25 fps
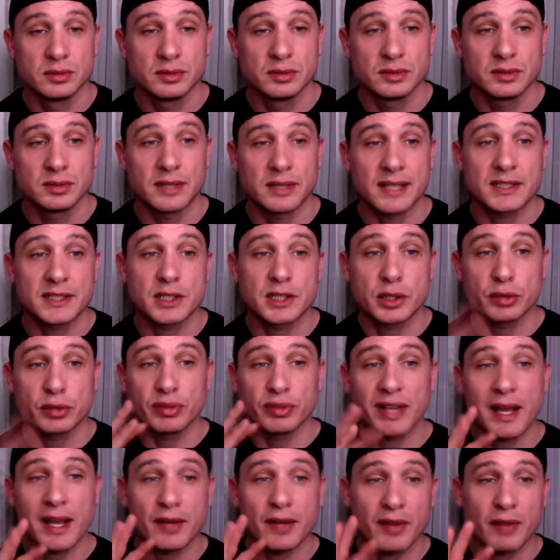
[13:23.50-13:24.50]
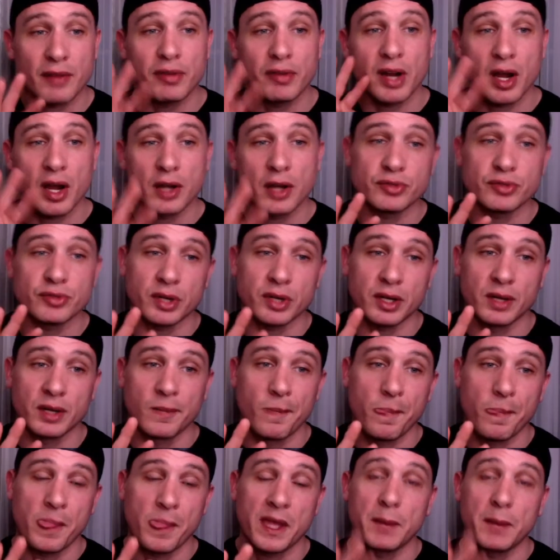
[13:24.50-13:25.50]
That's three out of every hundred
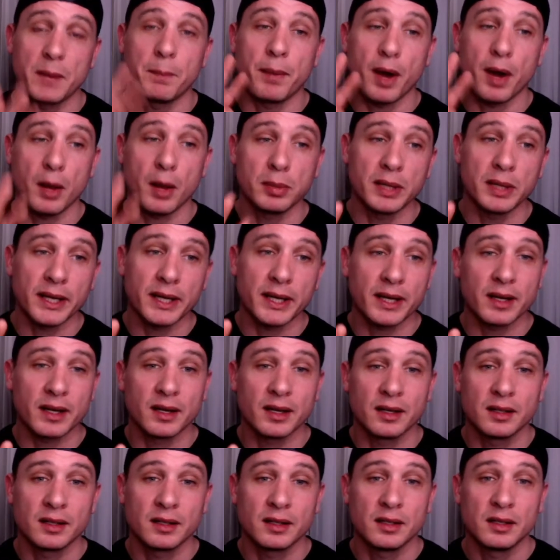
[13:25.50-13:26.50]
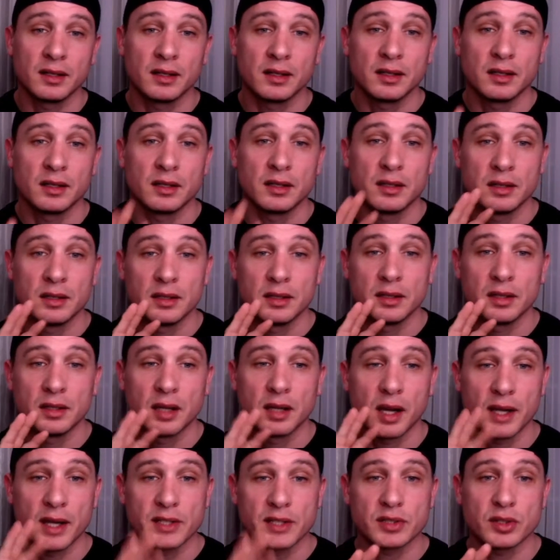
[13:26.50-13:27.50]
in public
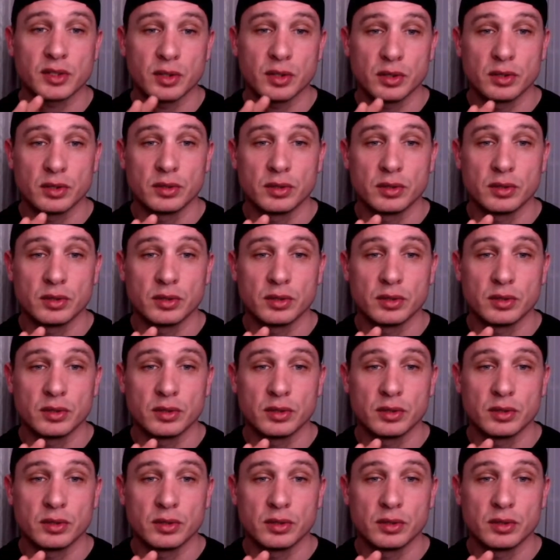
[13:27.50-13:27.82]
high school.